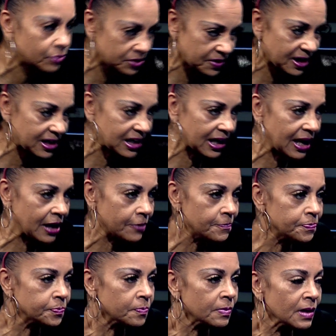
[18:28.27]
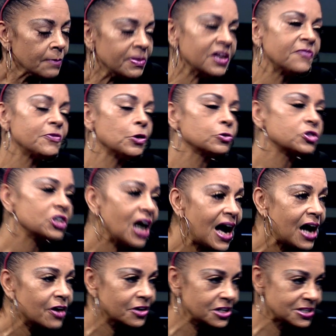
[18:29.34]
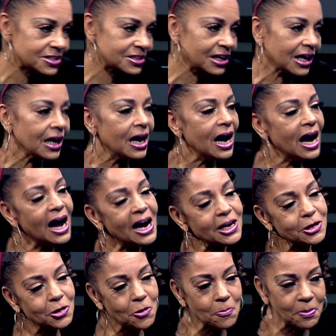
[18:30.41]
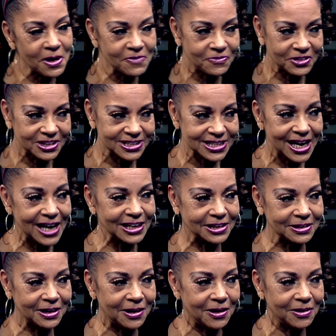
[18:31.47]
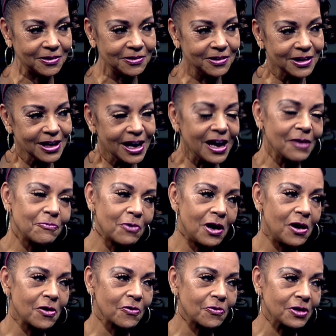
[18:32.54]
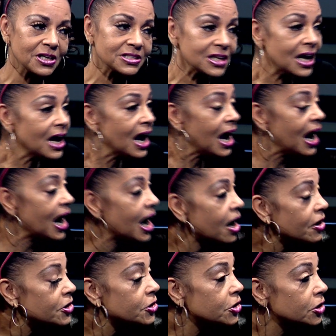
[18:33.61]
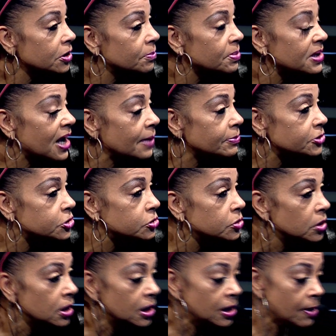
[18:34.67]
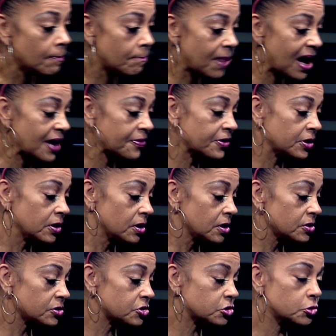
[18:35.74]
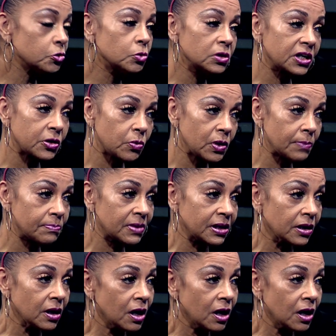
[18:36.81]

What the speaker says: when they get out. But if your child gets sick, how are you going to pay for the Tylenol at Walgreens? How are you going to be able to buy the school equipment?